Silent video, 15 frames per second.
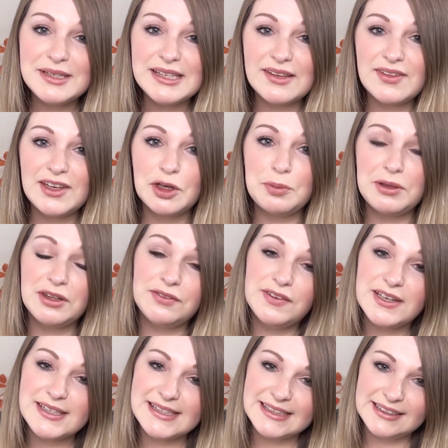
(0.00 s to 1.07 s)
so that you'll be the
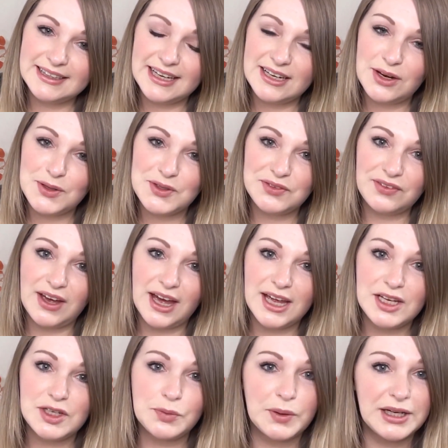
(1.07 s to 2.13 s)
first to get
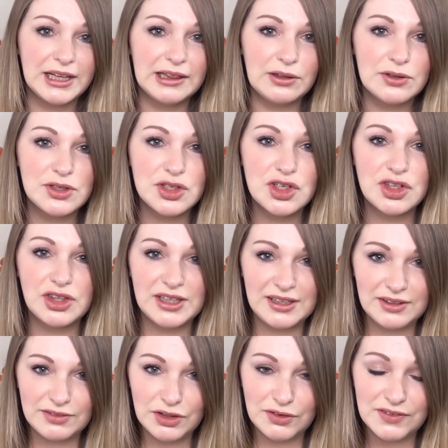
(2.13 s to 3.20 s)
notified when I launch
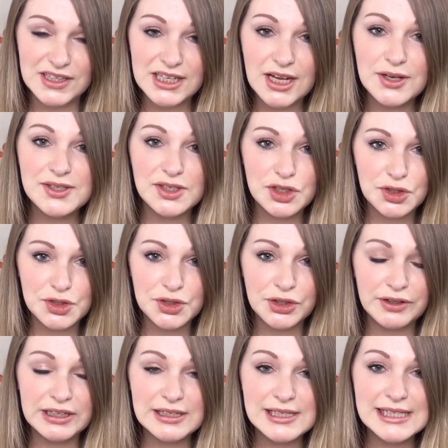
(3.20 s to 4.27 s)
the new videos and
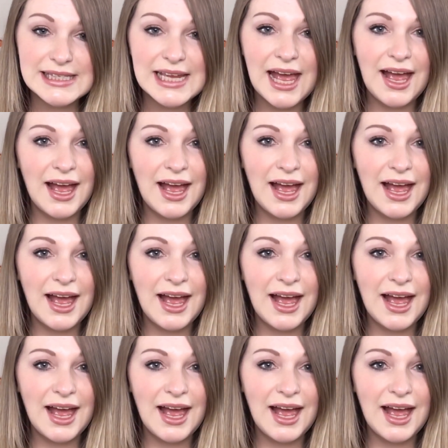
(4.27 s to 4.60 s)
tutorials,